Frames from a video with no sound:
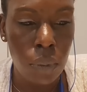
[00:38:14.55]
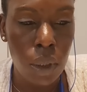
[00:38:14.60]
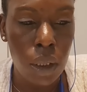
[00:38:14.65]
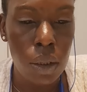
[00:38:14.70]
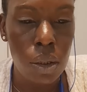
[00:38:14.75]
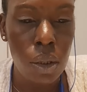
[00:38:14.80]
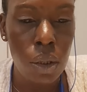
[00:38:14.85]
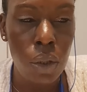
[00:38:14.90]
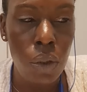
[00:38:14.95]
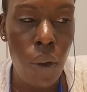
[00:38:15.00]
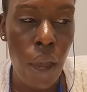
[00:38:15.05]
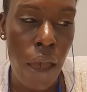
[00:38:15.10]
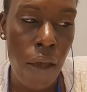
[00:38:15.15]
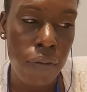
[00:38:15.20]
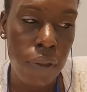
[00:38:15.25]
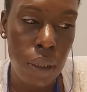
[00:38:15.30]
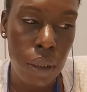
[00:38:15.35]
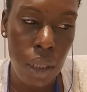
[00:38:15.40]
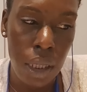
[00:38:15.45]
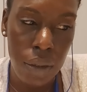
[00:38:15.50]
So you have
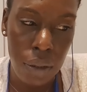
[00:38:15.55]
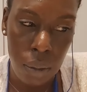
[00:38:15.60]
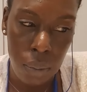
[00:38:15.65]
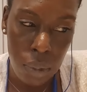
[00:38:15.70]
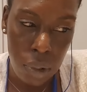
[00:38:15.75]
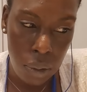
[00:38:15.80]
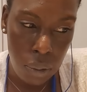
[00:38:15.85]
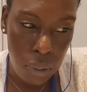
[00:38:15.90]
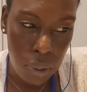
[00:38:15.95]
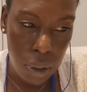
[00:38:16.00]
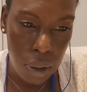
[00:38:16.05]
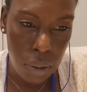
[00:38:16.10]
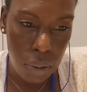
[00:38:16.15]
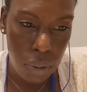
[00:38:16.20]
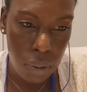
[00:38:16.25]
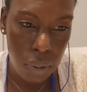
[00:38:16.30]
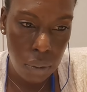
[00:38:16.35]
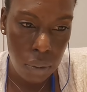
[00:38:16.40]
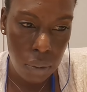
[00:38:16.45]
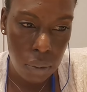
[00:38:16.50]
to let them do it.
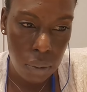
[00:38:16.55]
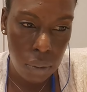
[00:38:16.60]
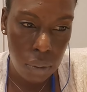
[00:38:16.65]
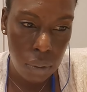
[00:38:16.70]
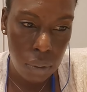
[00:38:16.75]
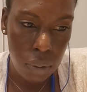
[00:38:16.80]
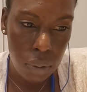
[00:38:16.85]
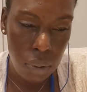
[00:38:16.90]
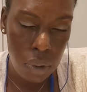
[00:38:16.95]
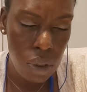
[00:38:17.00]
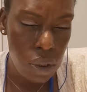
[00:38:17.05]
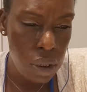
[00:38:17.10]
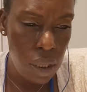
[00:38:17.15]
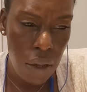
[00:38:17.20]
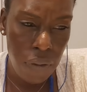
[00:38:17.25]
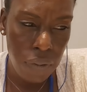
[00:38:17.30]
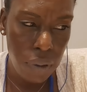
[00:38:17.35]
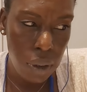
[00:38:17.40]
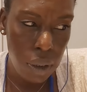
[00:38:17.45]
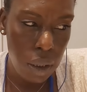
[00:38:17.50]
You just
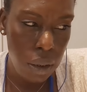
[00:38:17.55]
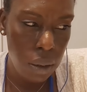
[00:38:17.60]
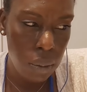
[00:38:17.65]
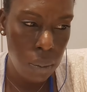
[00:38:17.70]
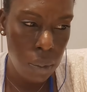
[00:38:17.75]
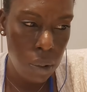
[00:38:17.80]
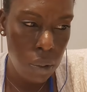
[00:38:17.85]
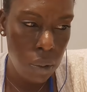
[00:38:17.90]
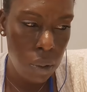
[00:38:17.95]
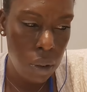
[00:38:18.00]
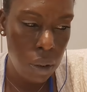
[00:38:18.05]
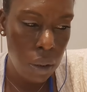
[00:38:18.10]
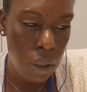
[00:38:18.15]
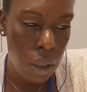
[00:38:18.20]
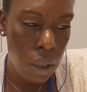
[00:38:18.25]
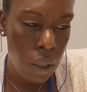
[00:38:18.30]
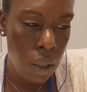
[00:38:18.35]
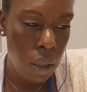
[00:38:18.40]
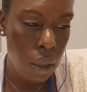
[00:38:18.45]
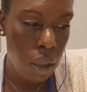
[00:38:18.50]
have to let them do
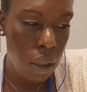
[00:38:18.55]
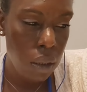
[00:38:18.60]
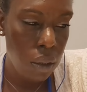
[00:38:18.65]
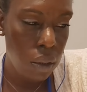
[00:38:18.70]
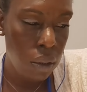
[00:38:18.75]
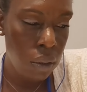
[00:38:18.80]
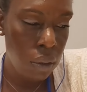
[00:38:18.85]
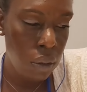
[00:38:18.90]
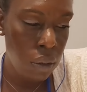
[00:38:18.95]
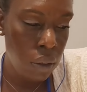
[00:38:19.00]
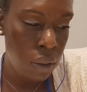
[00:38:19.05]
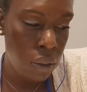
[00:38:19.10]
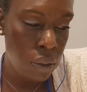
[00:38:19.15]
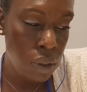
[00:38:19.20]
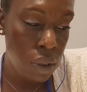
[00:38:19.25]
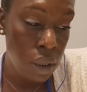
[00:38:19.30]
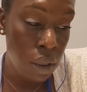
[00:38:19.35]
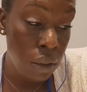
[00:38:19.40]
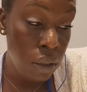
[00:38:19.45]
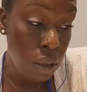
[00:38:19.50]
it. There's
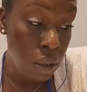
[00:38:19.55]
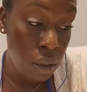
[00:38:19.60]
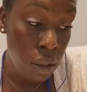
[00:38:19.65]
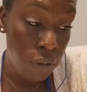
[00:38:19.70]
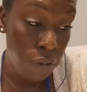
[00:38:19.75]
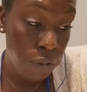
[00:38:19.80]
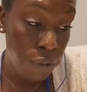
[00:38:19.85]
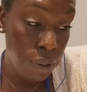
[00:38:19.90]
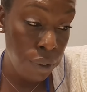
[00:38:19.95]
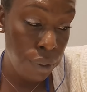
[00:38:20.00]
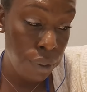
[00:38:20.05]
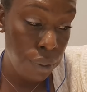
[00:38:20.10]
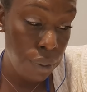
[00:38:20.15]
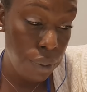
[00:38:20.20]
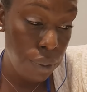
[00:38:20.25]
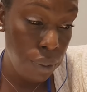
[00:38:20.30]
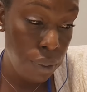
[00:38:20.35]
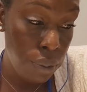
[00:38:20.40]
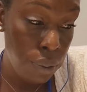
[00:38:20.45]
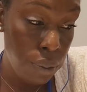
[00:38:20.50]
nothing left for you to
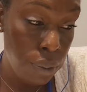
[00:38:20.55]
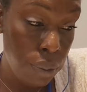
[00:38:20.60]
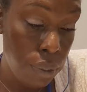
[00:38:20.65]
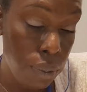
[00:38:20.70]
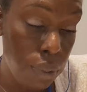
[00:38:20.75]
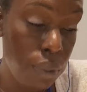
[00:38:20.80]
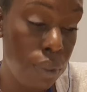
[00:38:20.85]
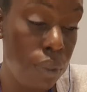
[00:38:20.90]
do.